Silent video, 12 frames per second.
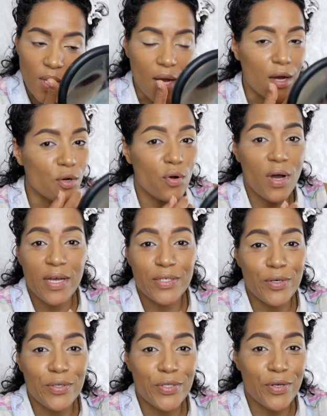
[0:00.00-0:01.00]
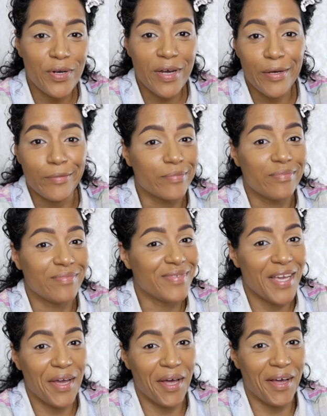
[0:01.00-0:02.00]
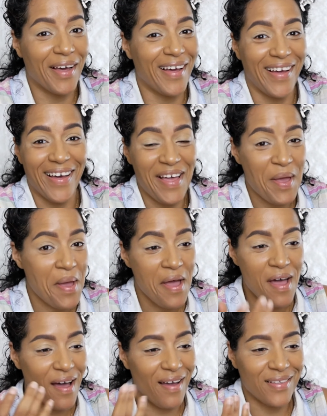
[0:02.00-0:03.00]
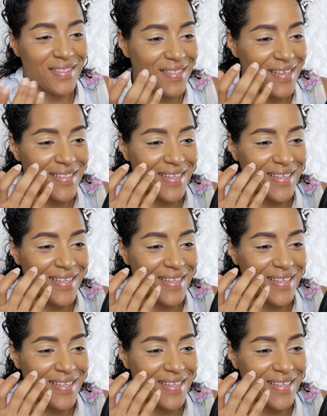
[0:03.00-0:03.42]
I don't know how it's gonna turn out since